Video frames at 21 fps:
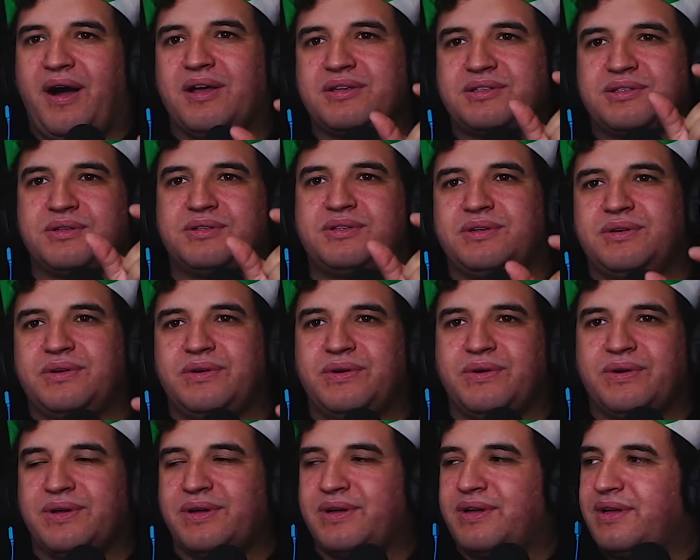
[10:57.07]
Also,
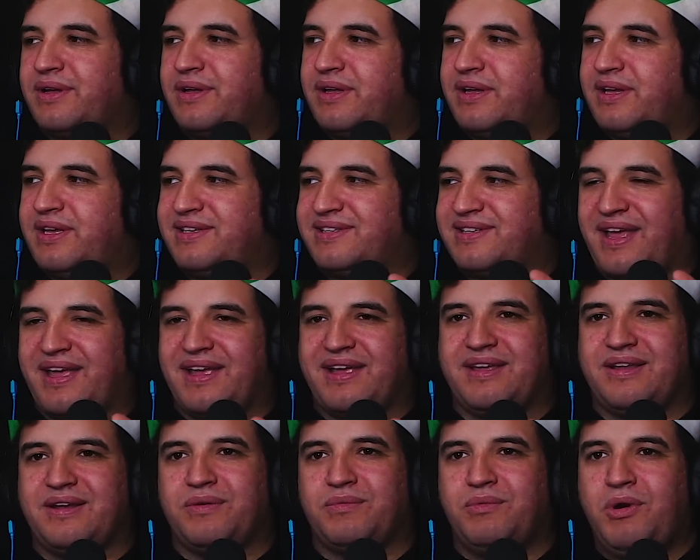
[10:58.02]
too, he's like,
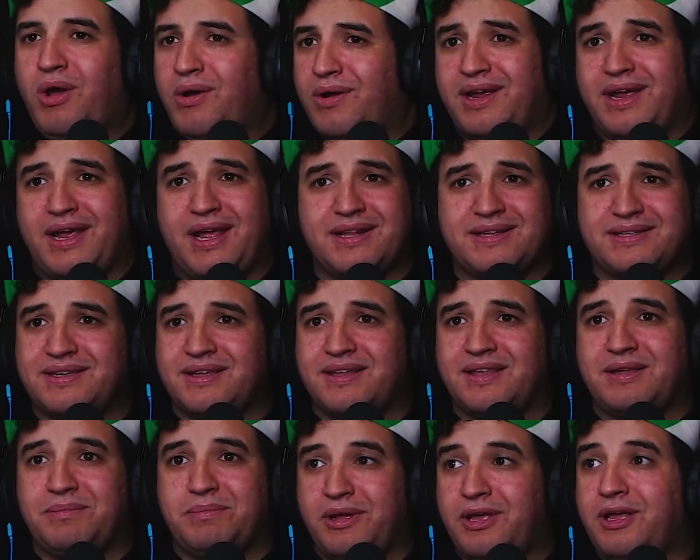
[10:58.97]
you know, Rogan gets
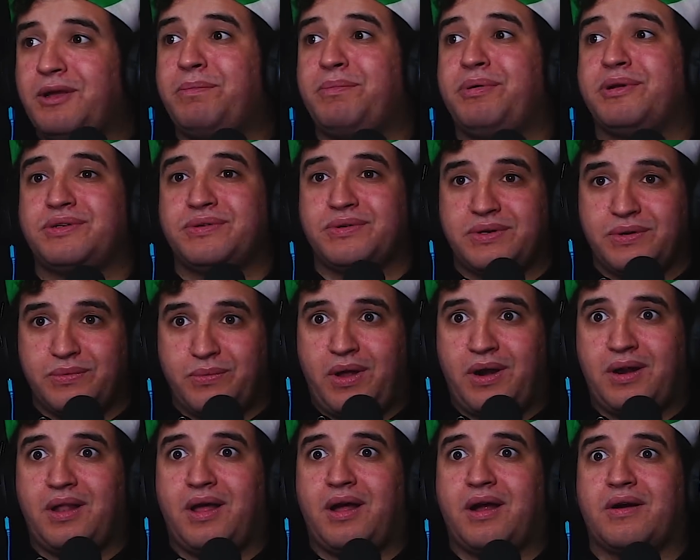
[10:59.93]
silly, but he'll put you in a
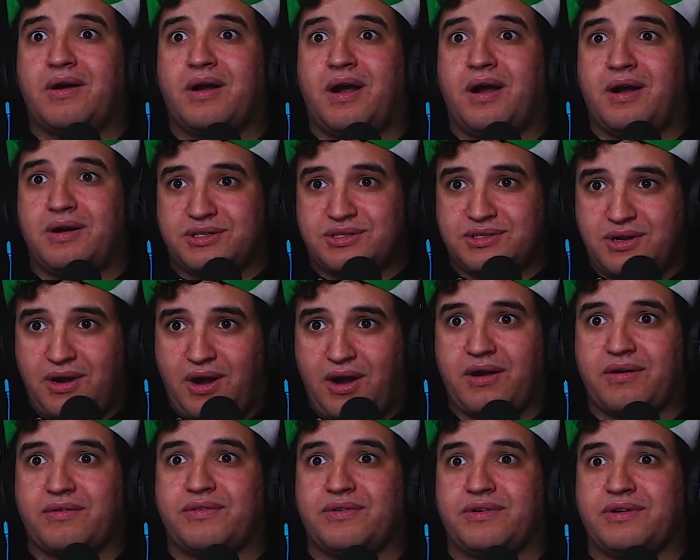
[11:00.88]
Guadalajara heart
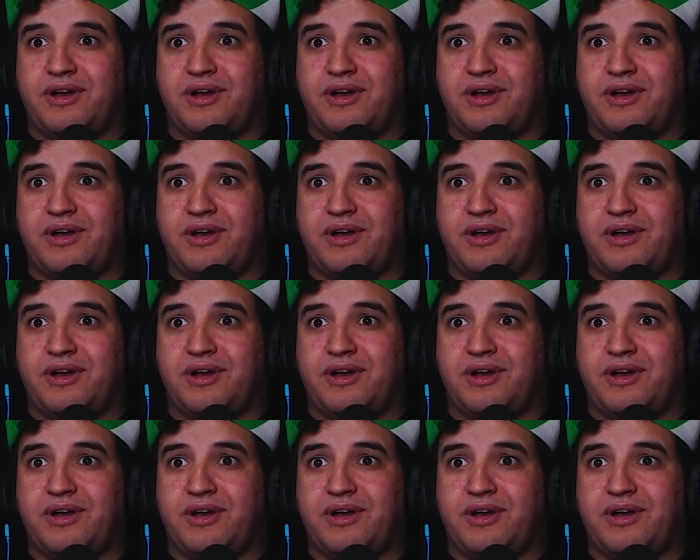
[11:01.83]
scarf.